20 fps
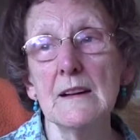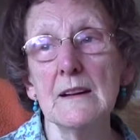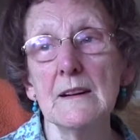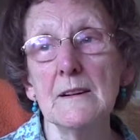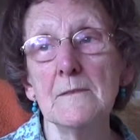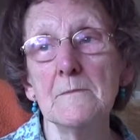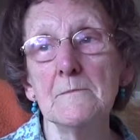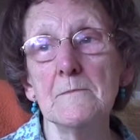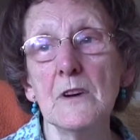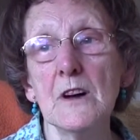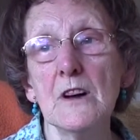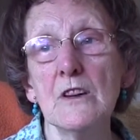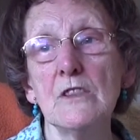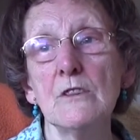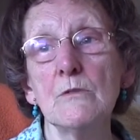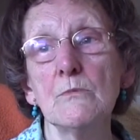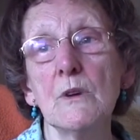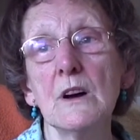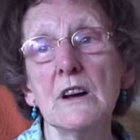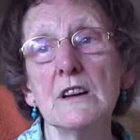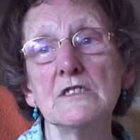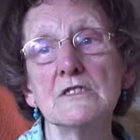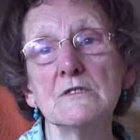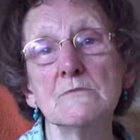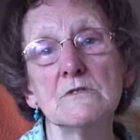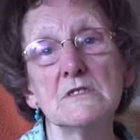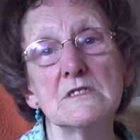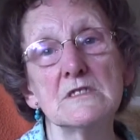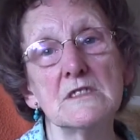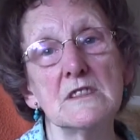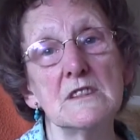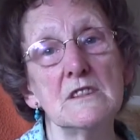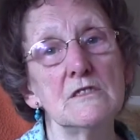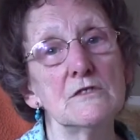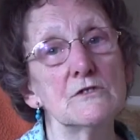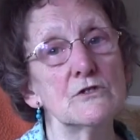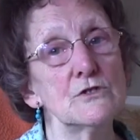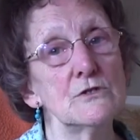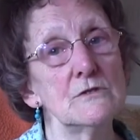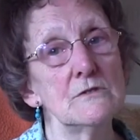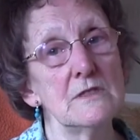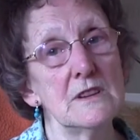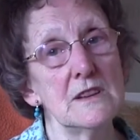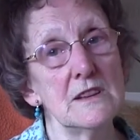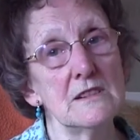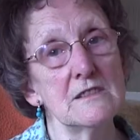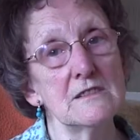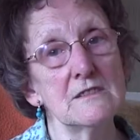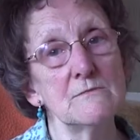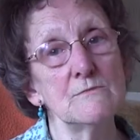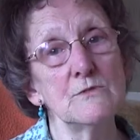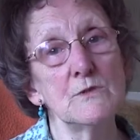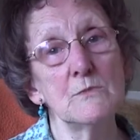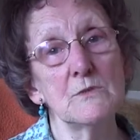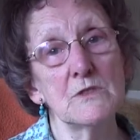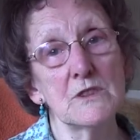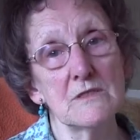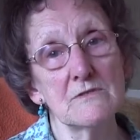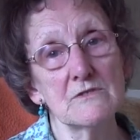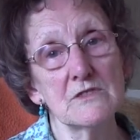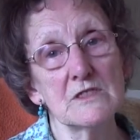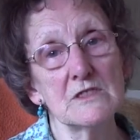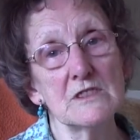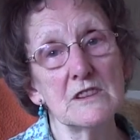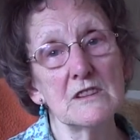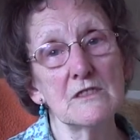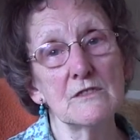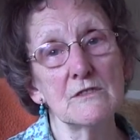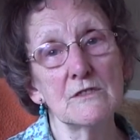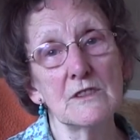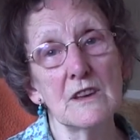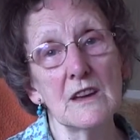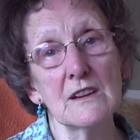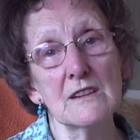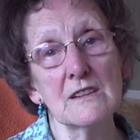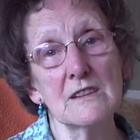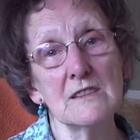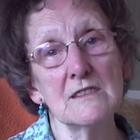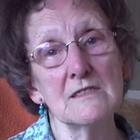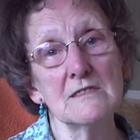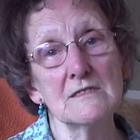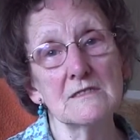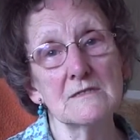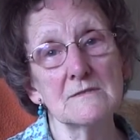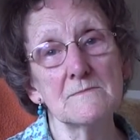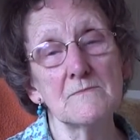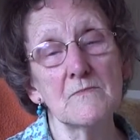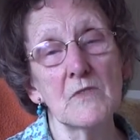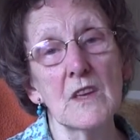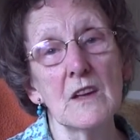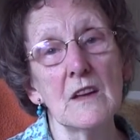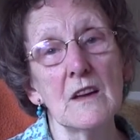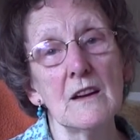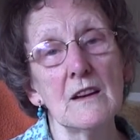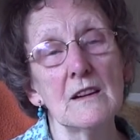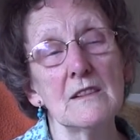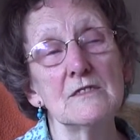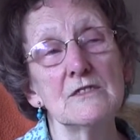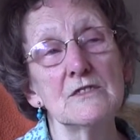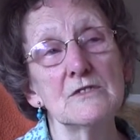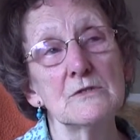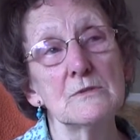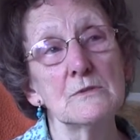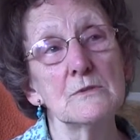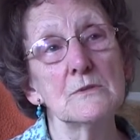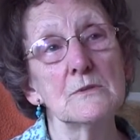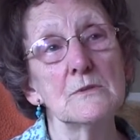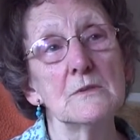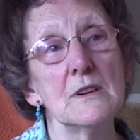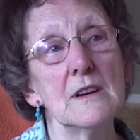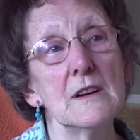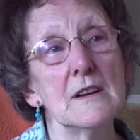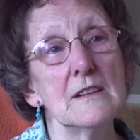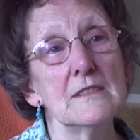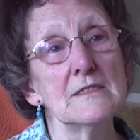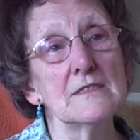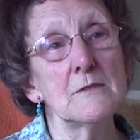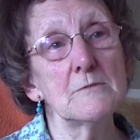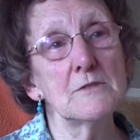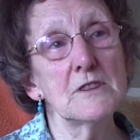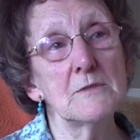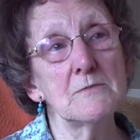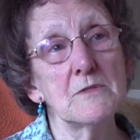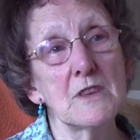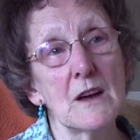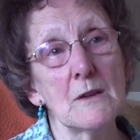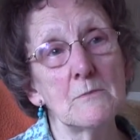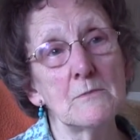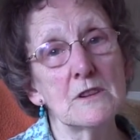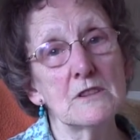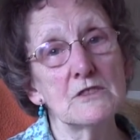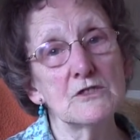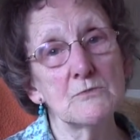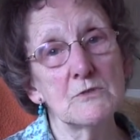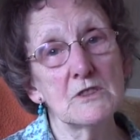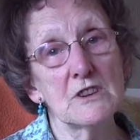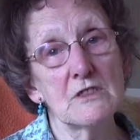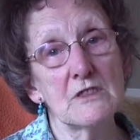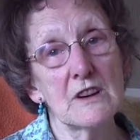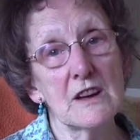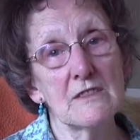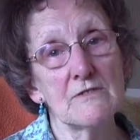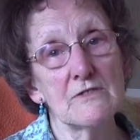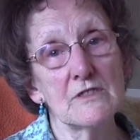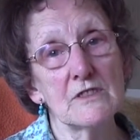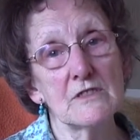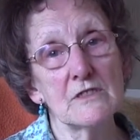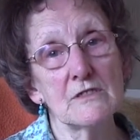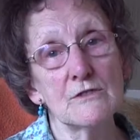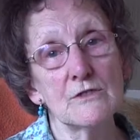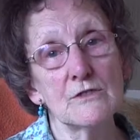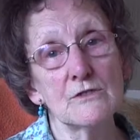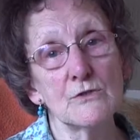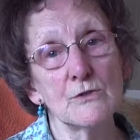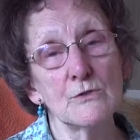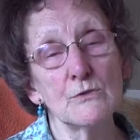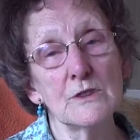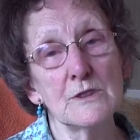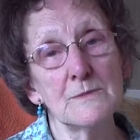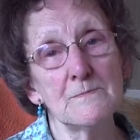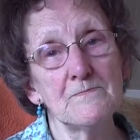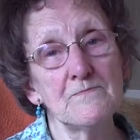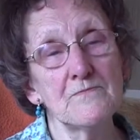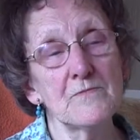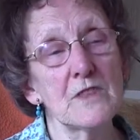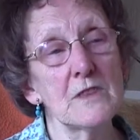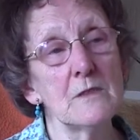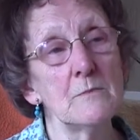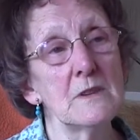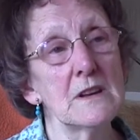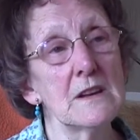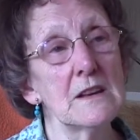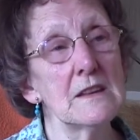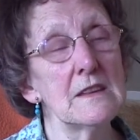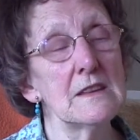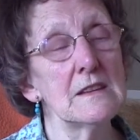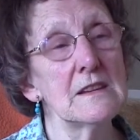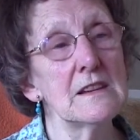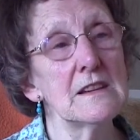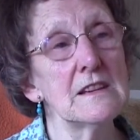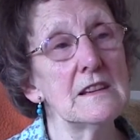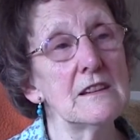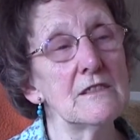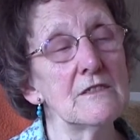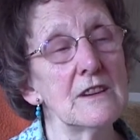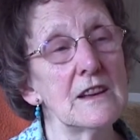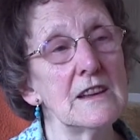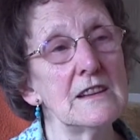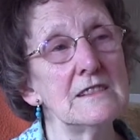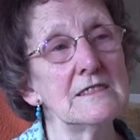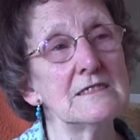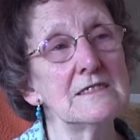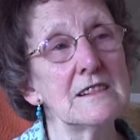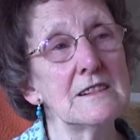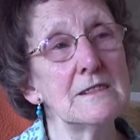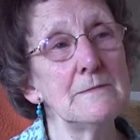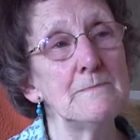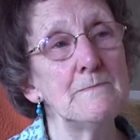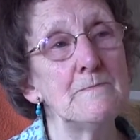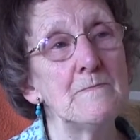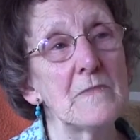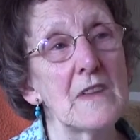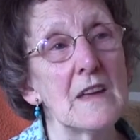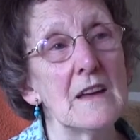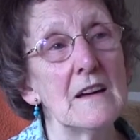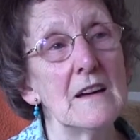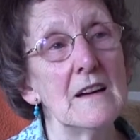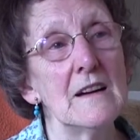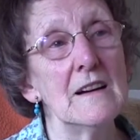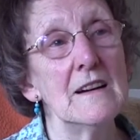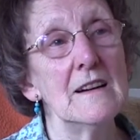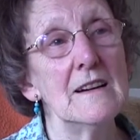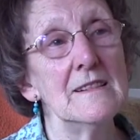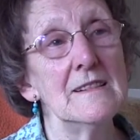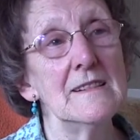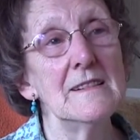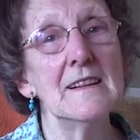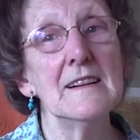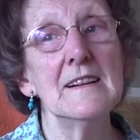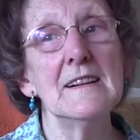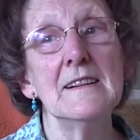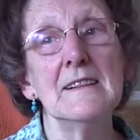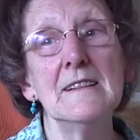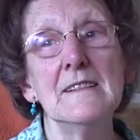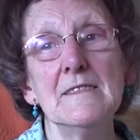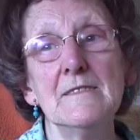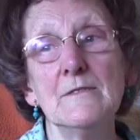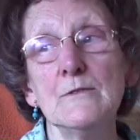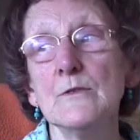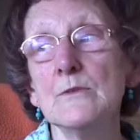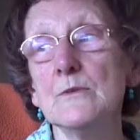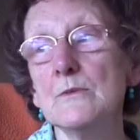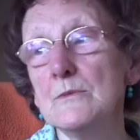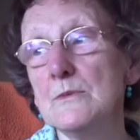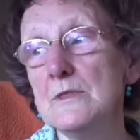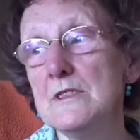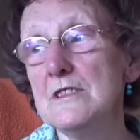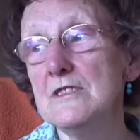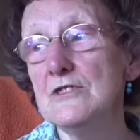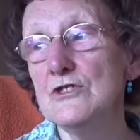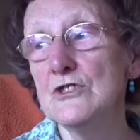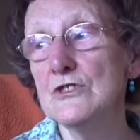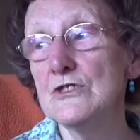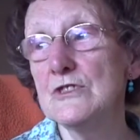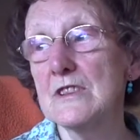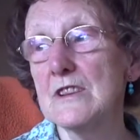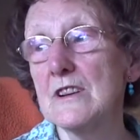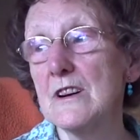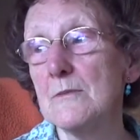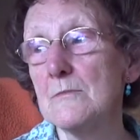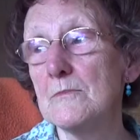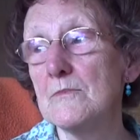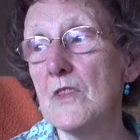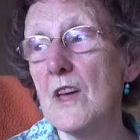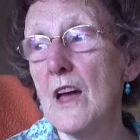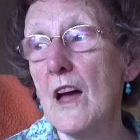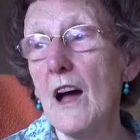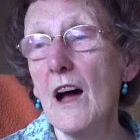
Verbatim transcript: Um, otherwise, they would say you're too late, and we would have to take on that case. And so sometimes the ambulance would arrive at their door in the middle of the night or any time, and uh, we need you to come.